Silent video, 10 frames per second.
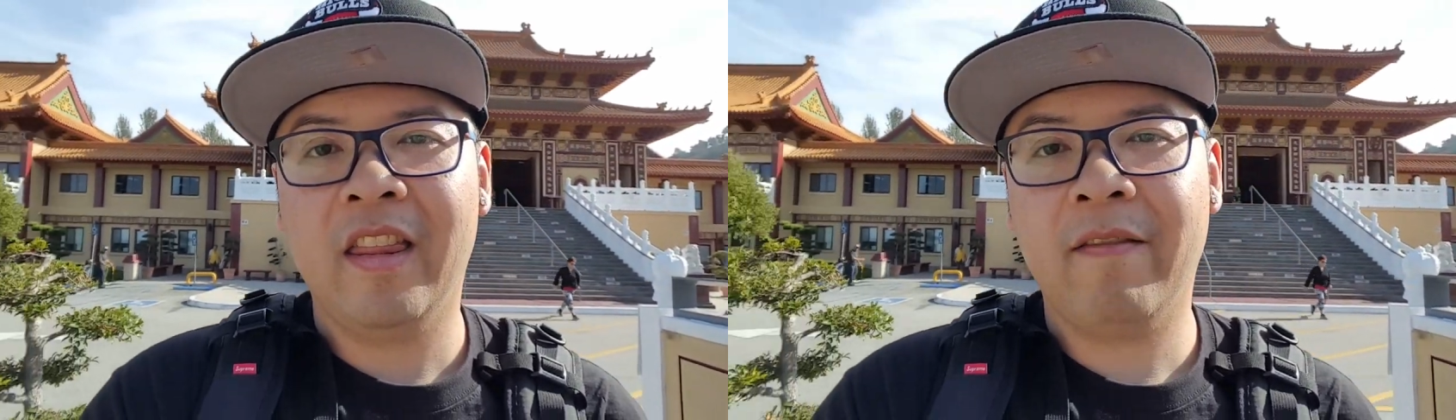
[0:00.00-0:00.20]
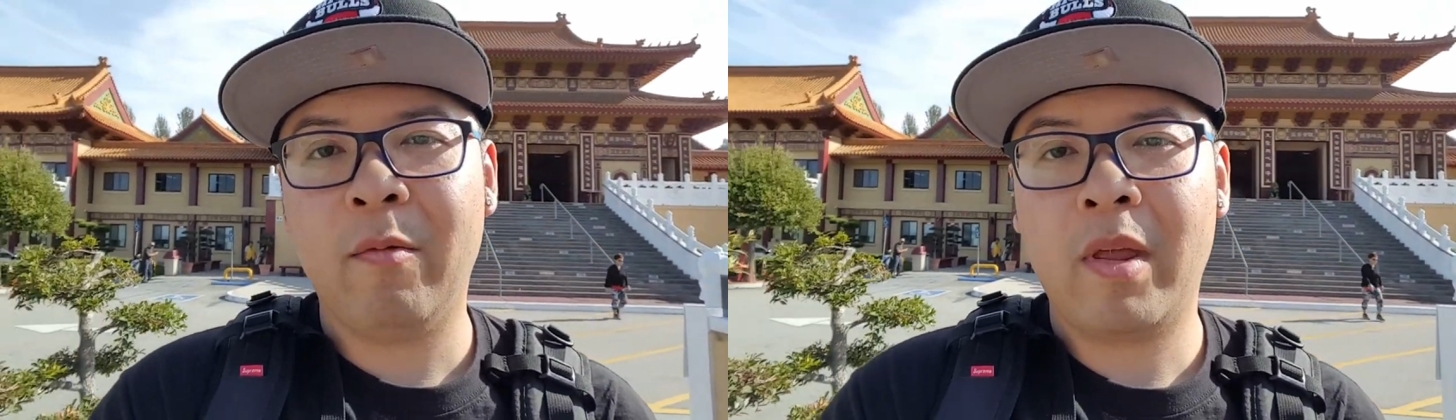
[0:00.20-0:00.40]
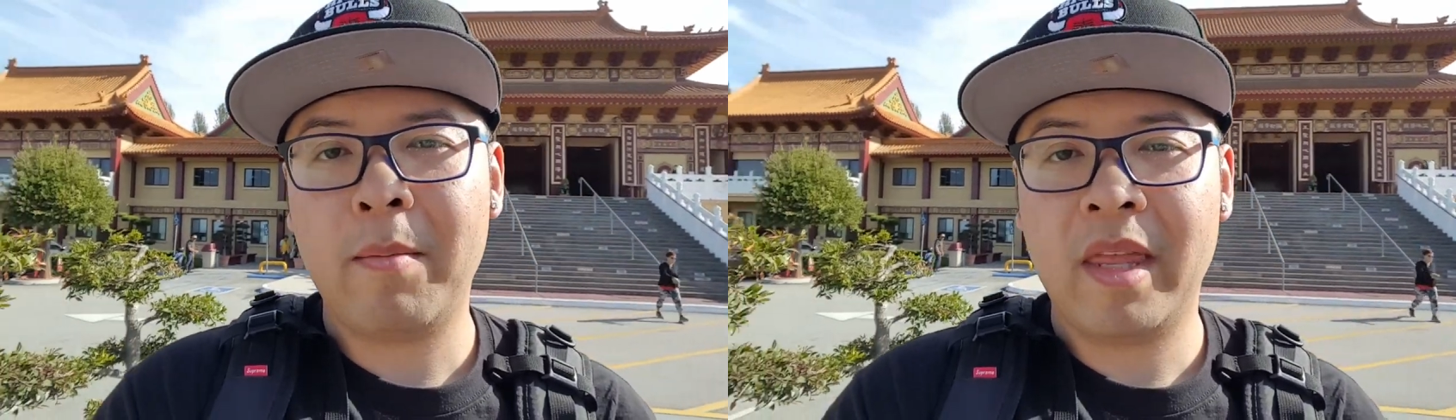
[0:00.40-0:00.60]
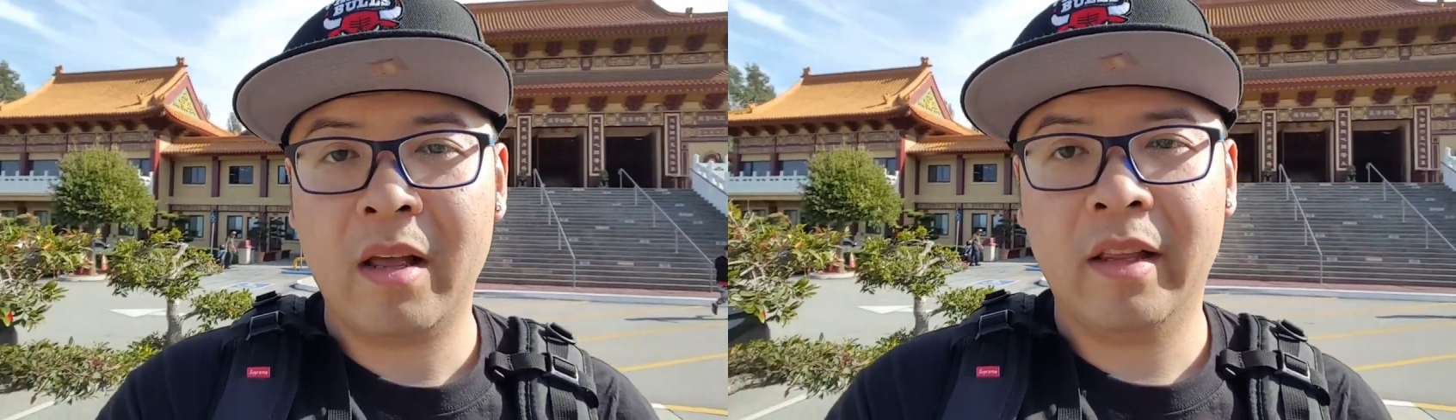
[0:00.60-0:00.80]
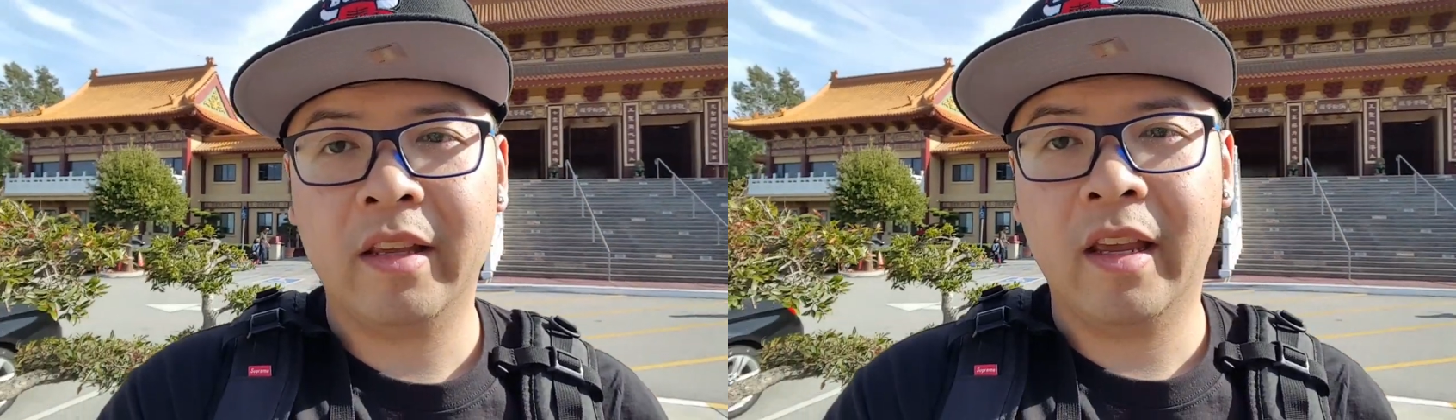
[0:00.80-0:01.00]
Definitely when I'm
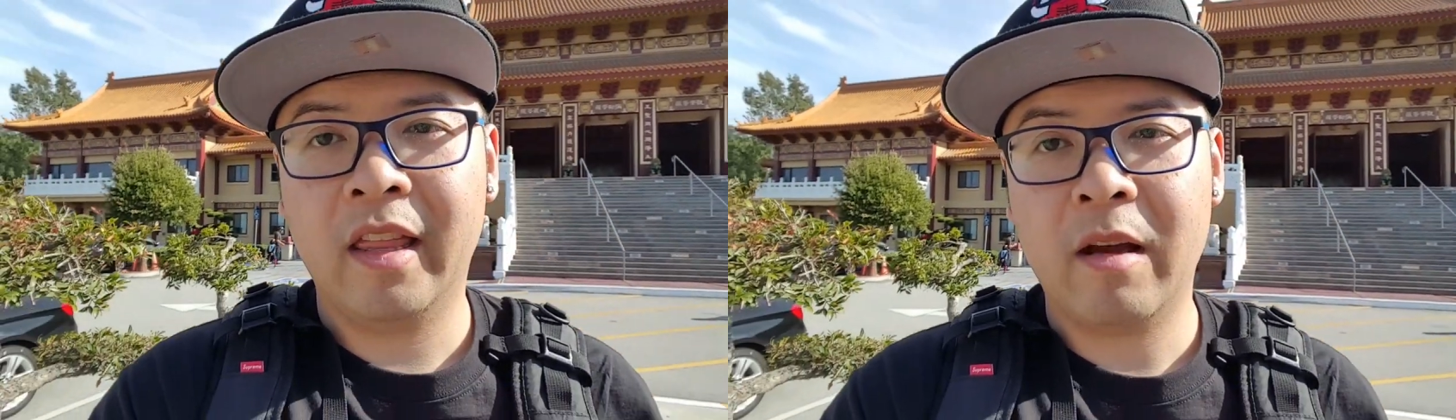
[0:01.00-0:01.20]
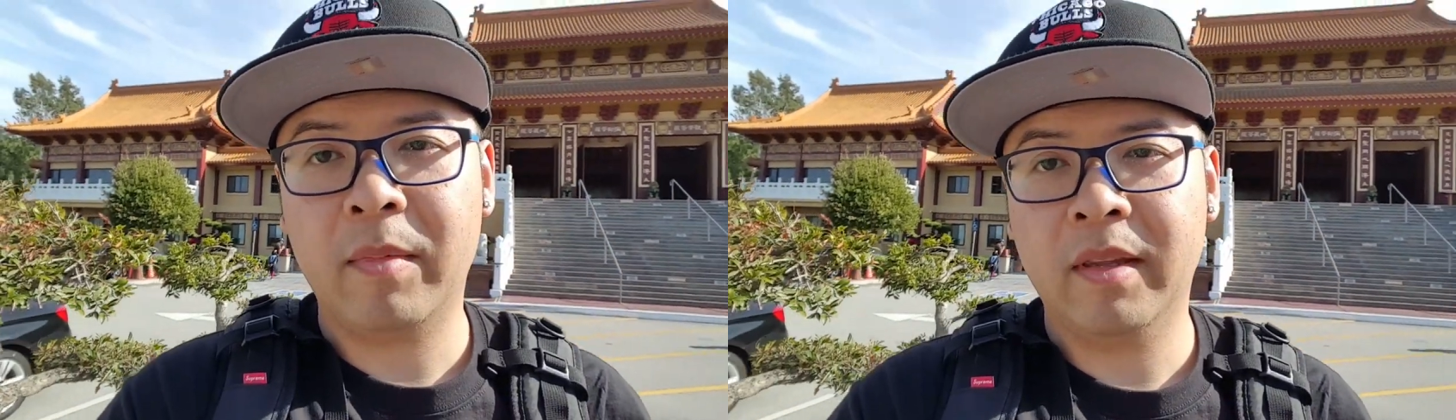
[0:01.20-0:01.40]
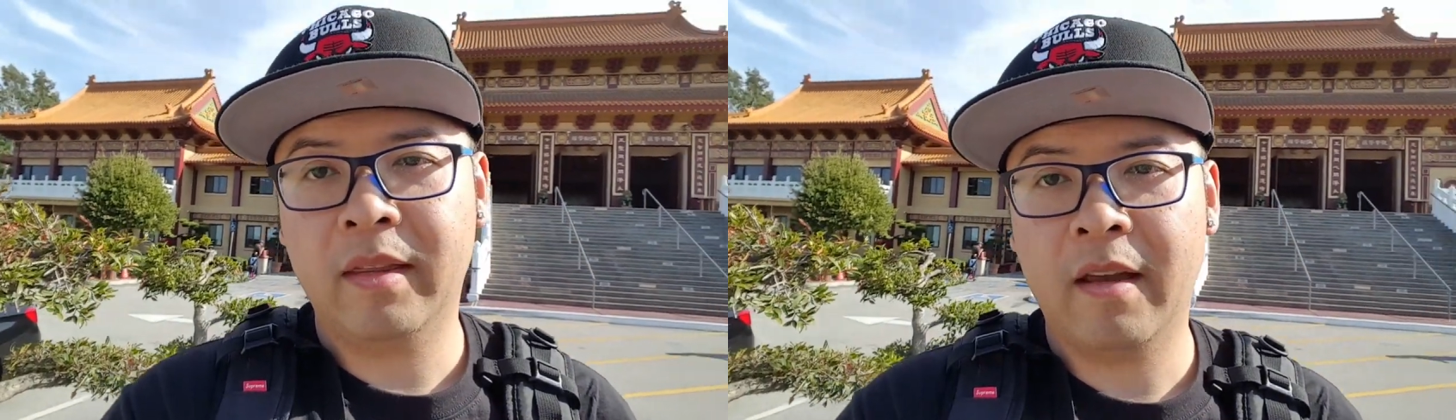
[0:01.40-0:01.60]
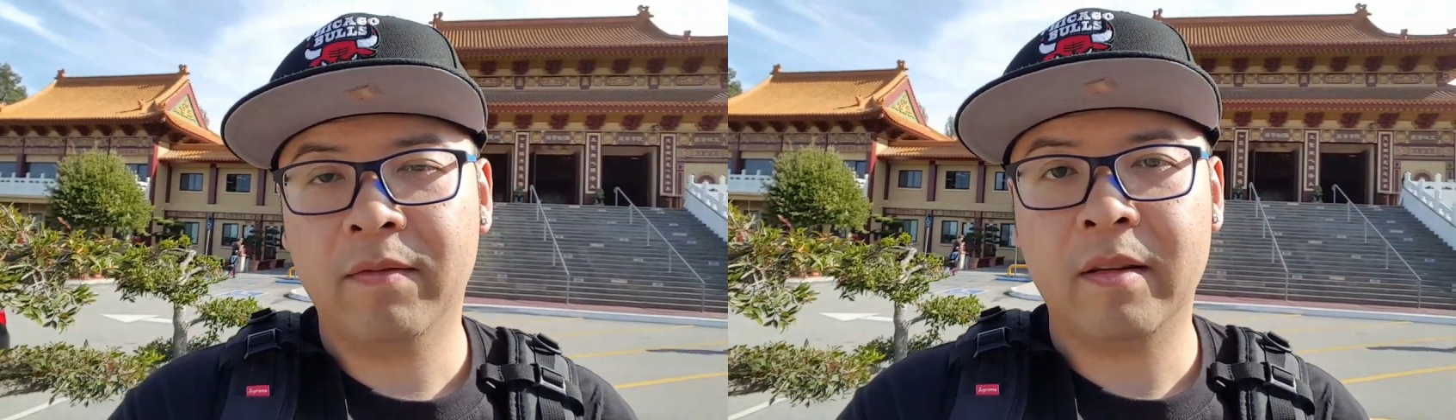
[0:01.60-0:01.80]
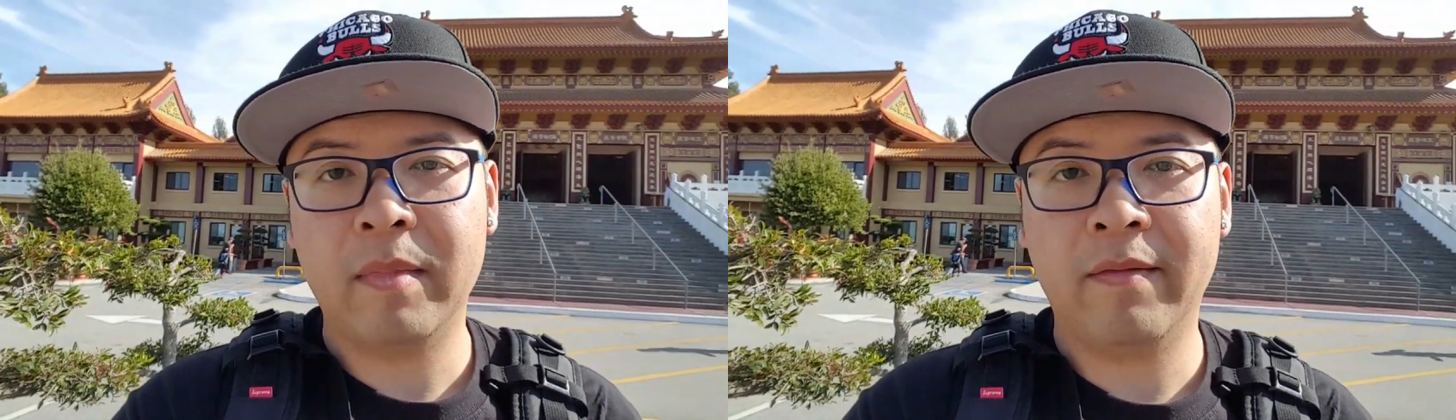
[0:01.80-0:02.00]
in LA again, I'll be definitely